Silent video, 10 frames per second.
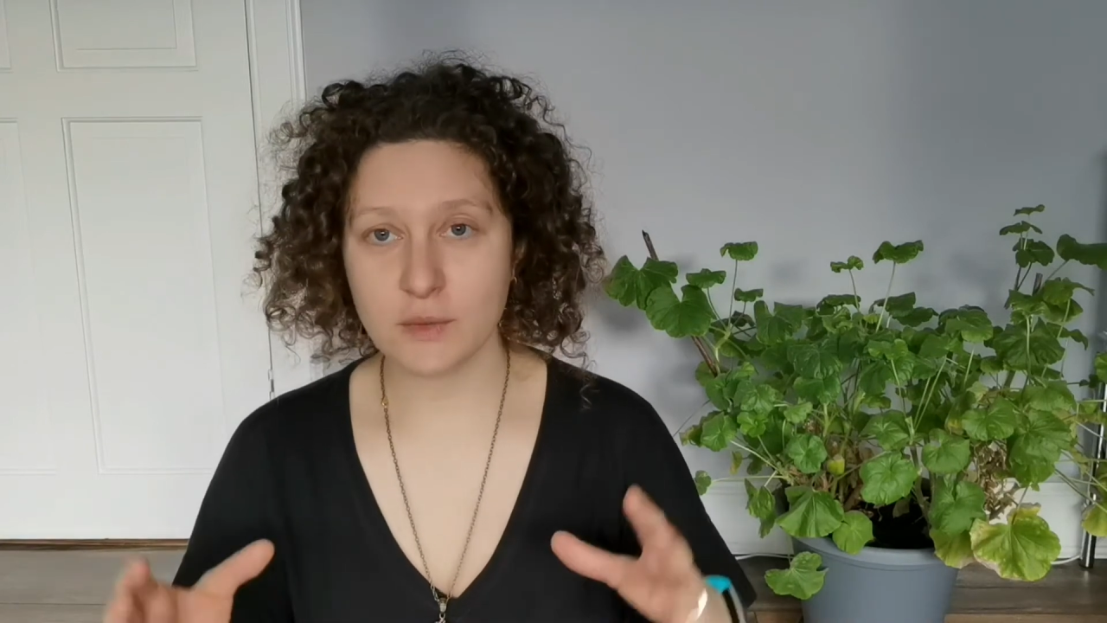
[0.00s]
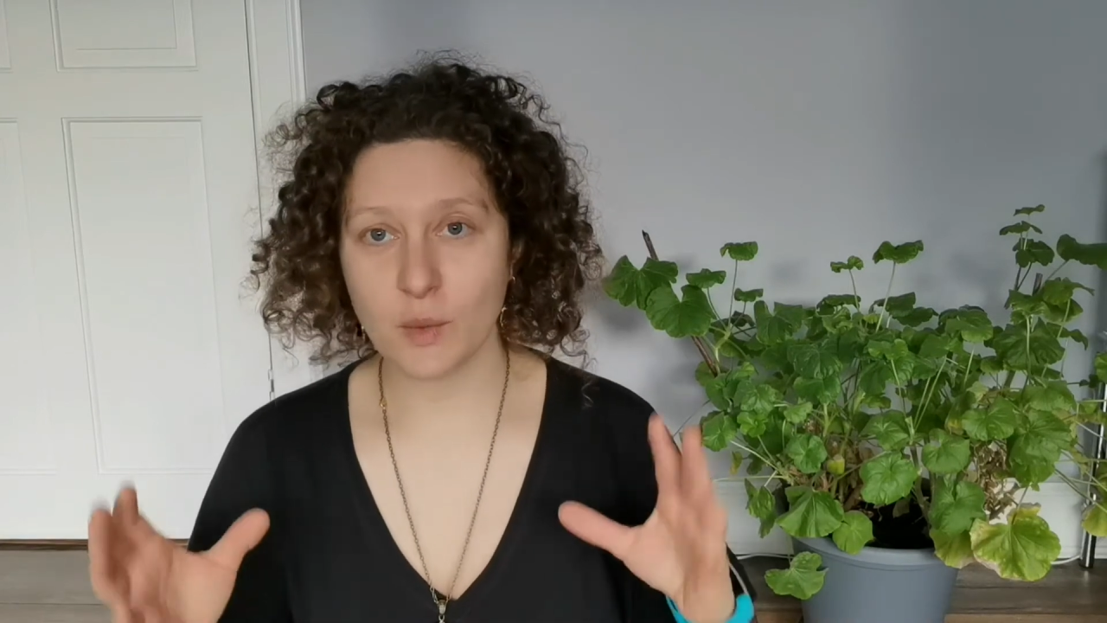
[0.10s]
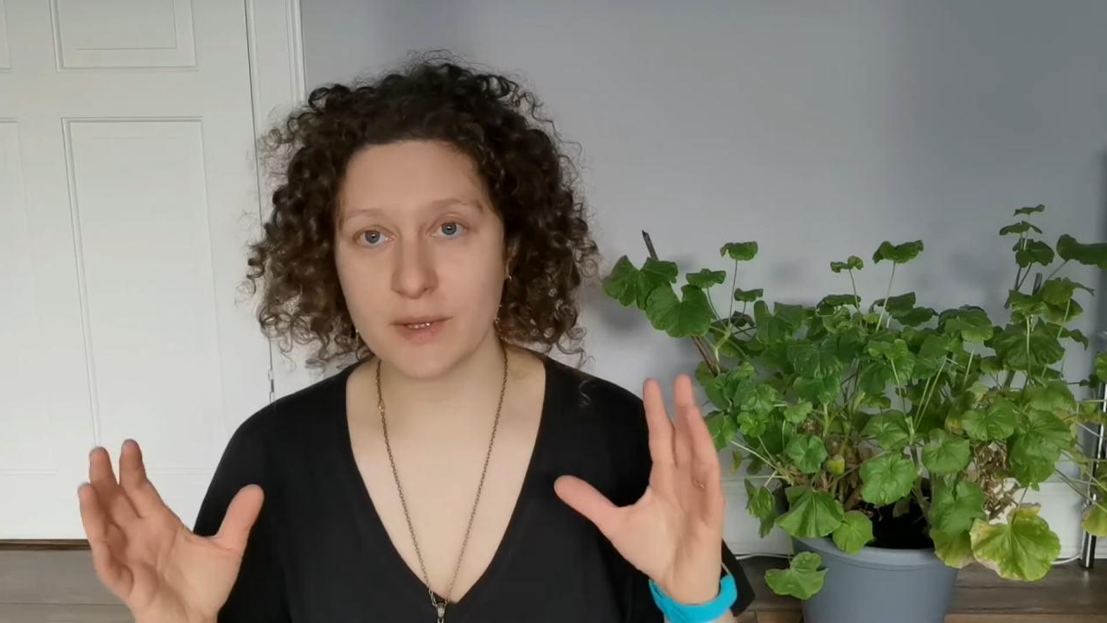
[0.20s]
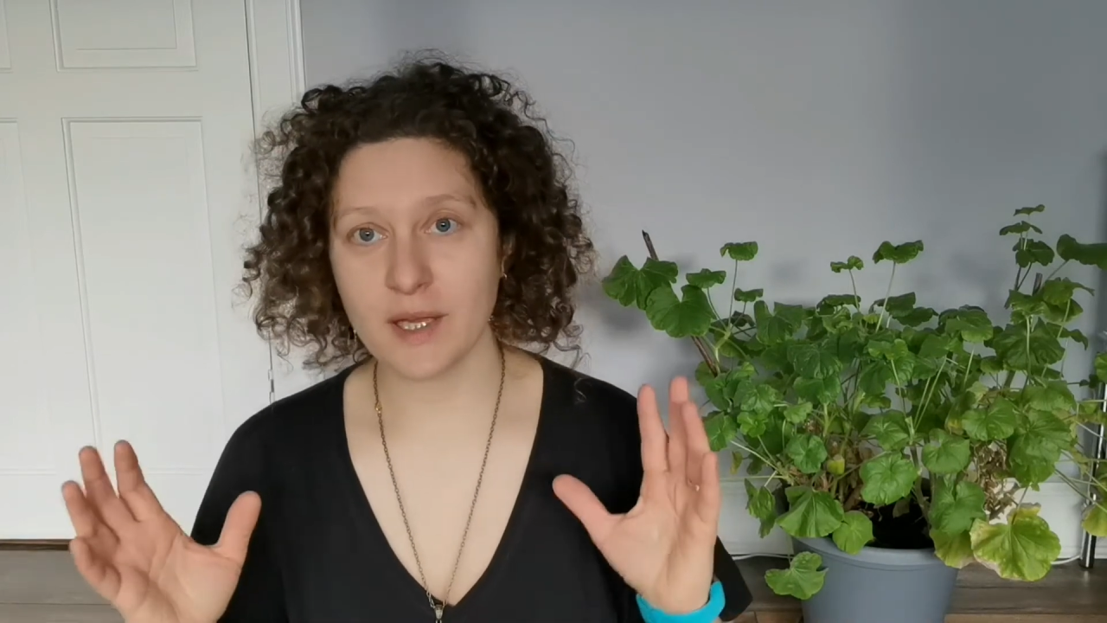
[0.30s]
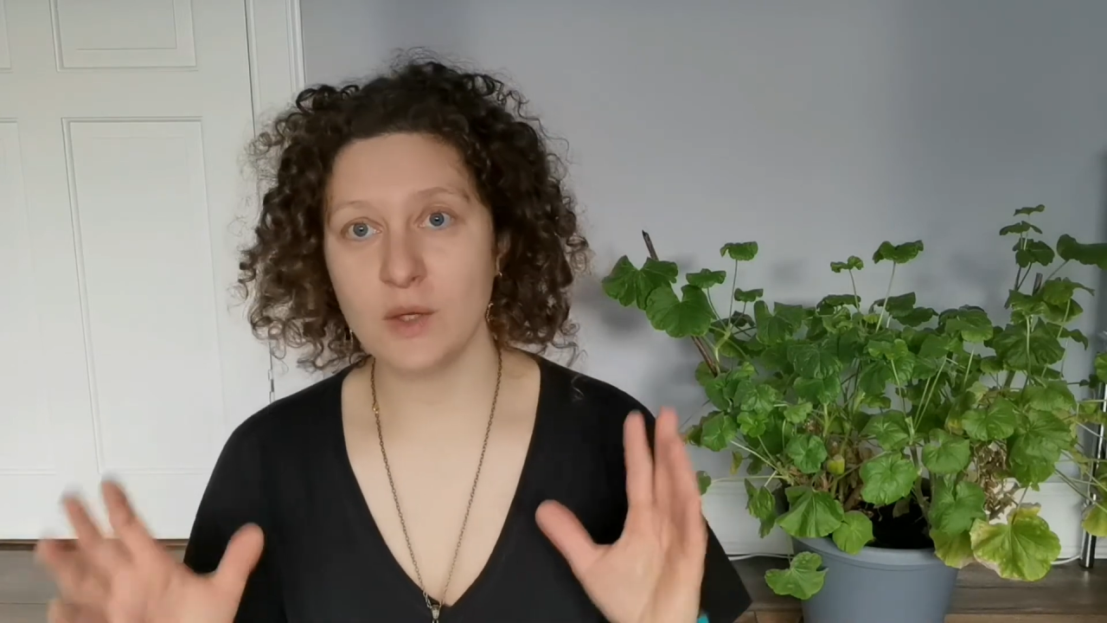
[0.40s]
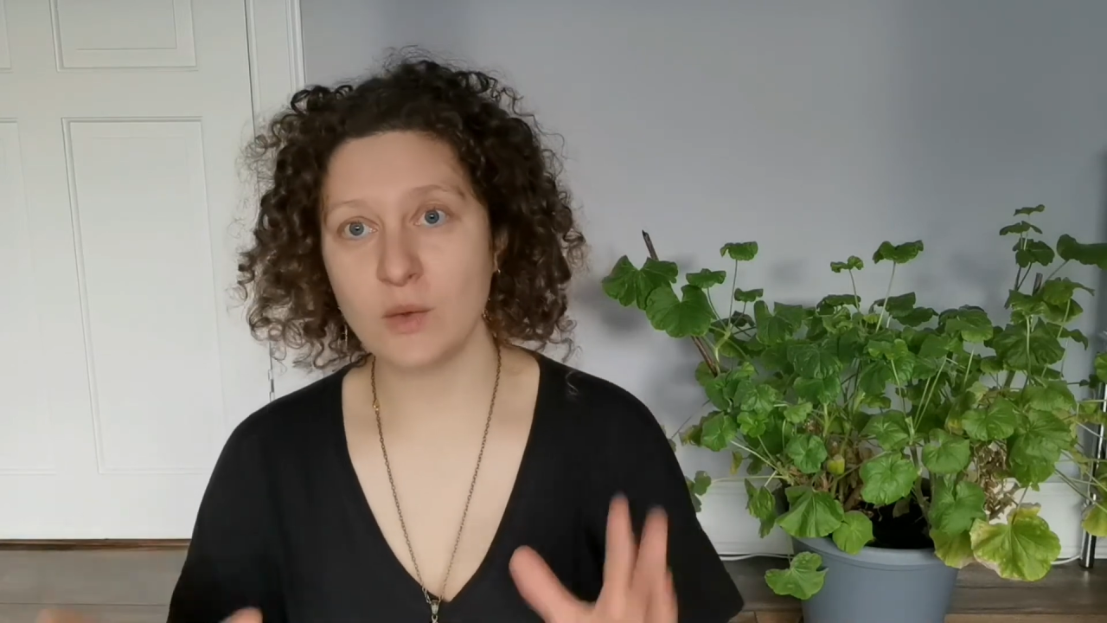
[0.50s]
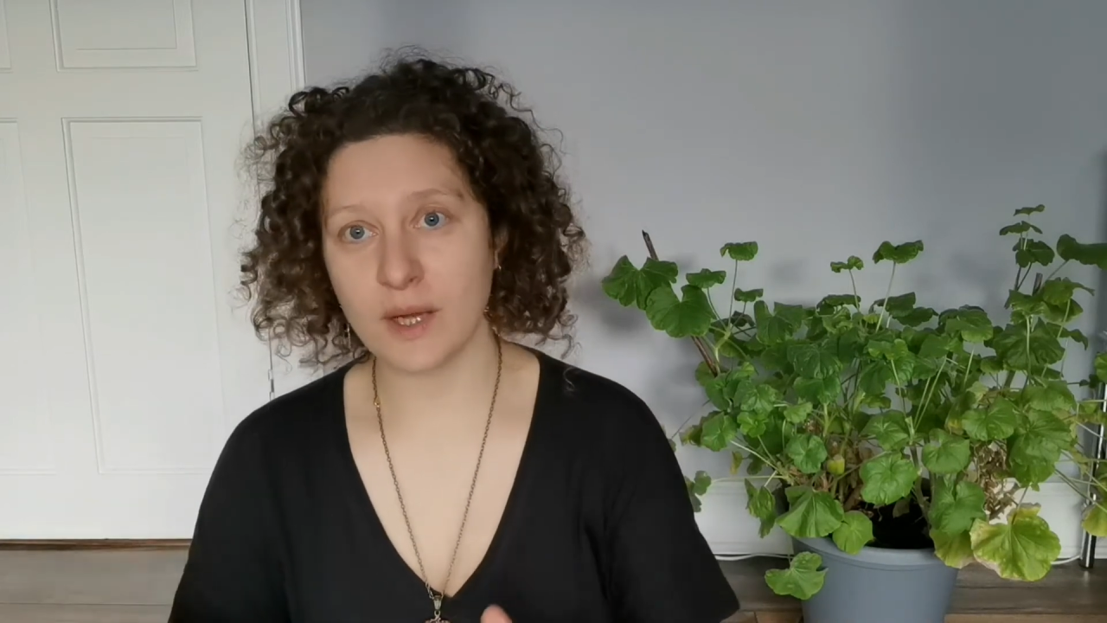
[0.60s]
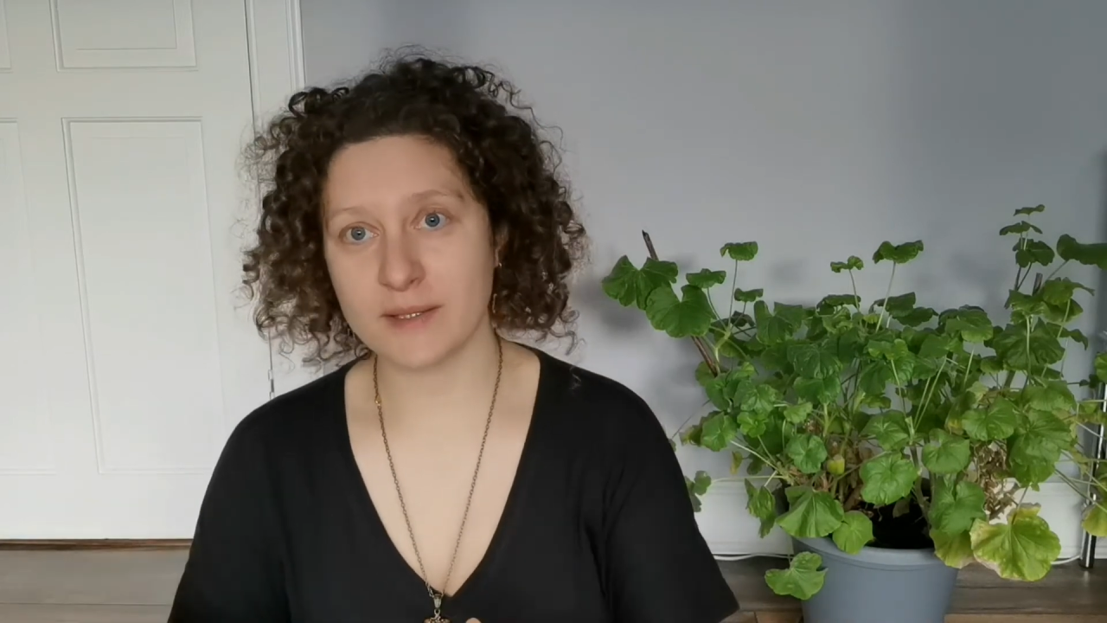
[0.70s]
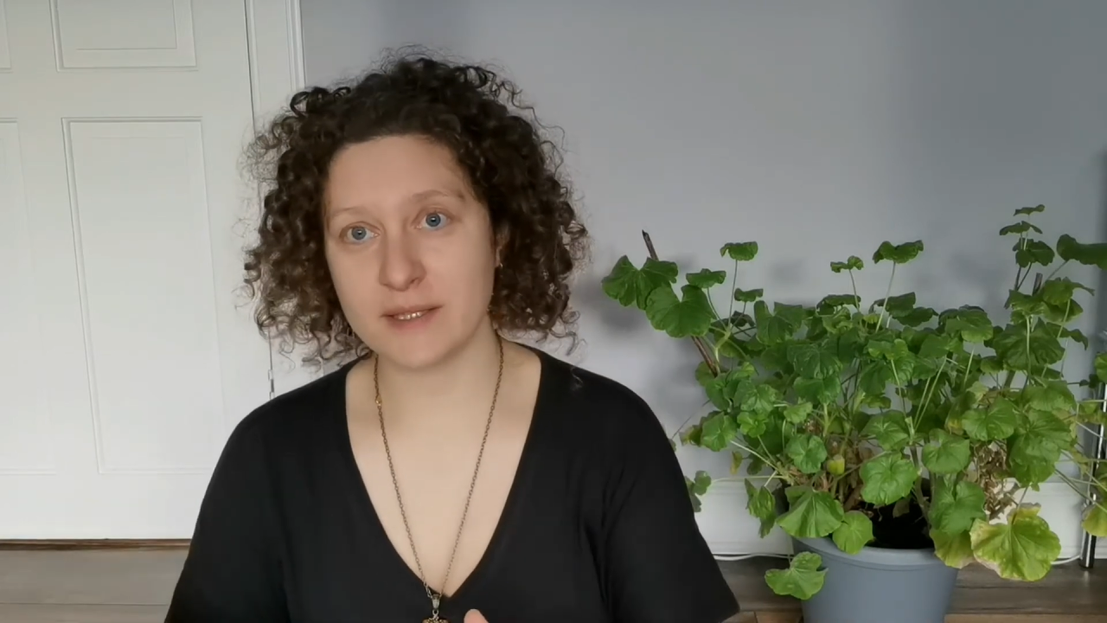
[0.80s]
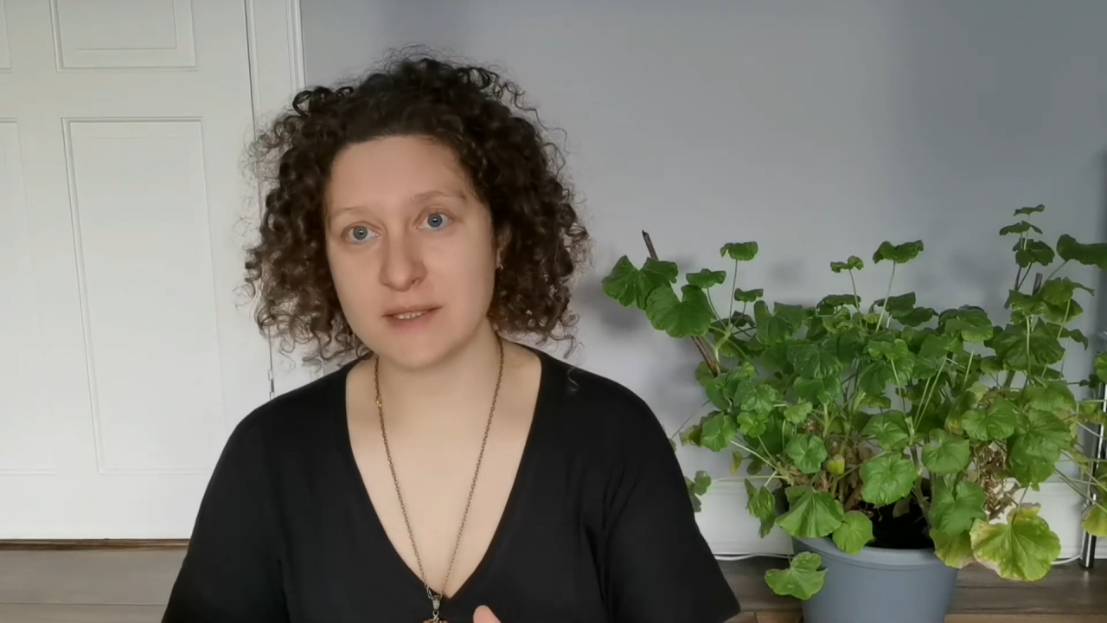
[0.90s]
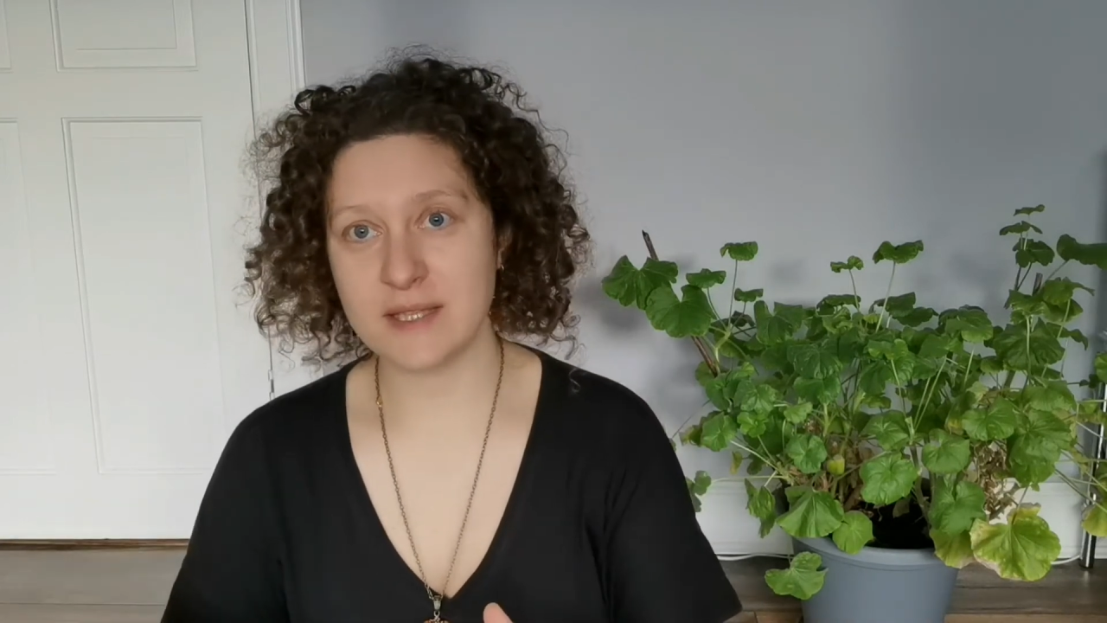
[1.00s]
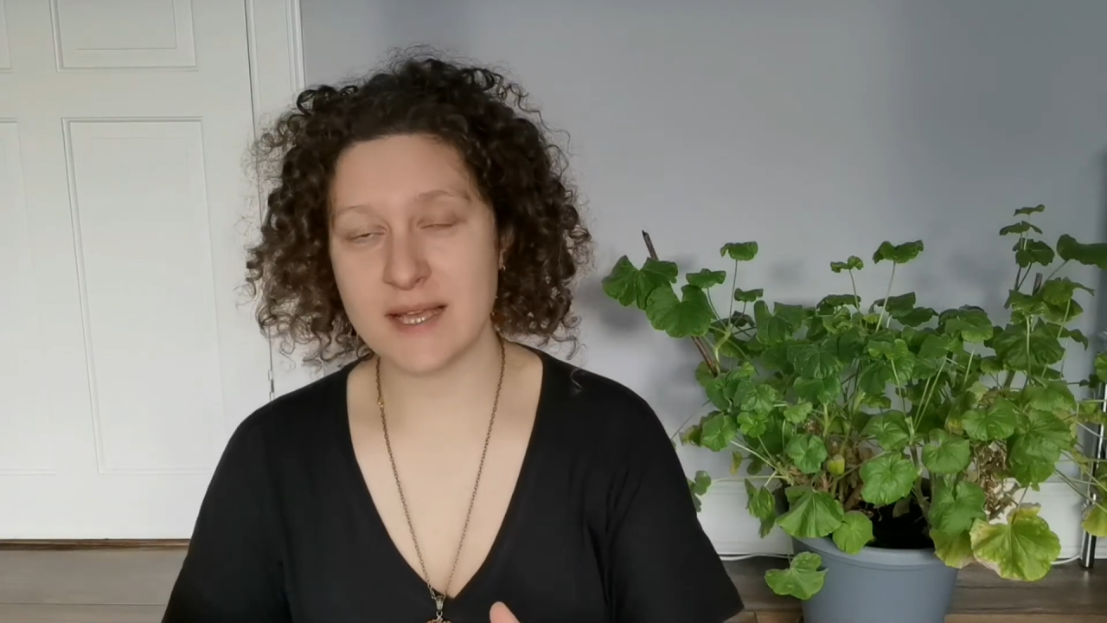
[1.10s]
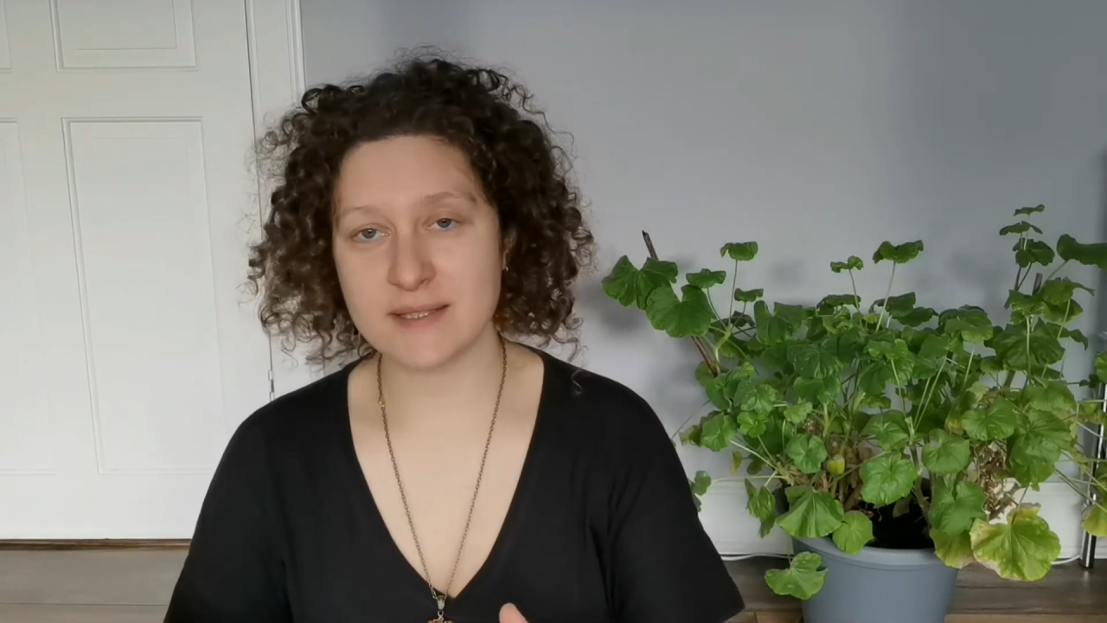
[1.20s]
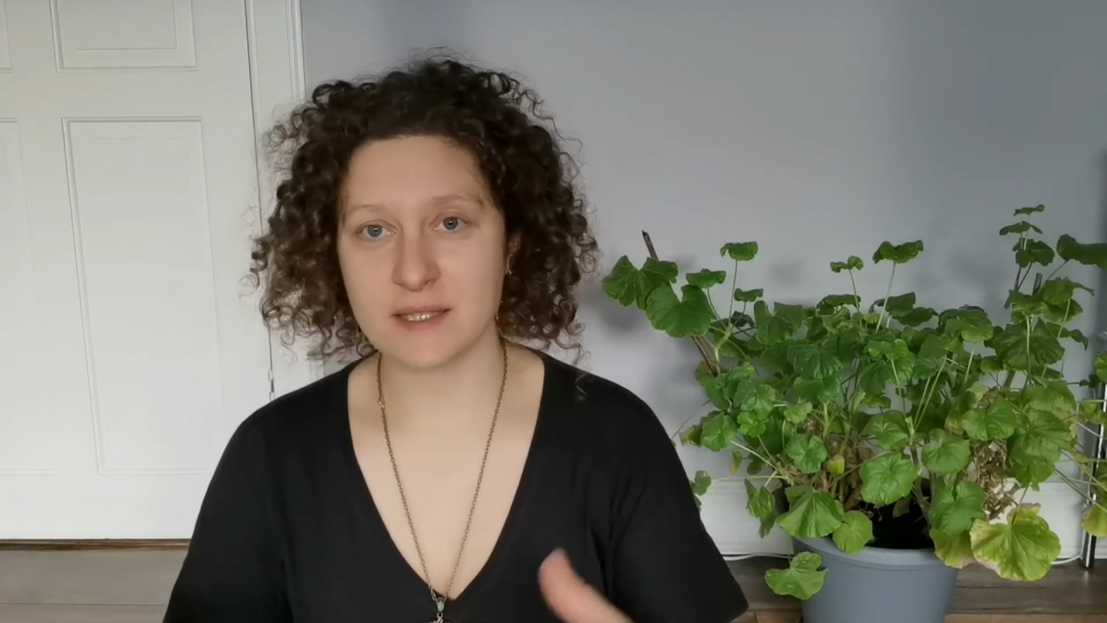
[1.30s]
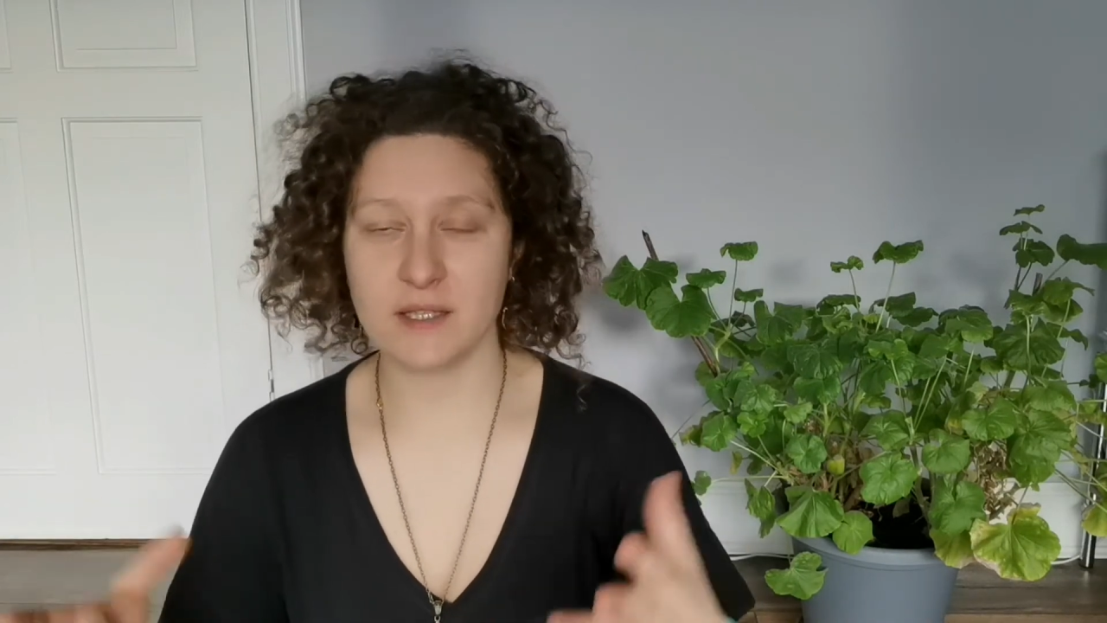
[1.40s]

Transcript: when I look at his desk,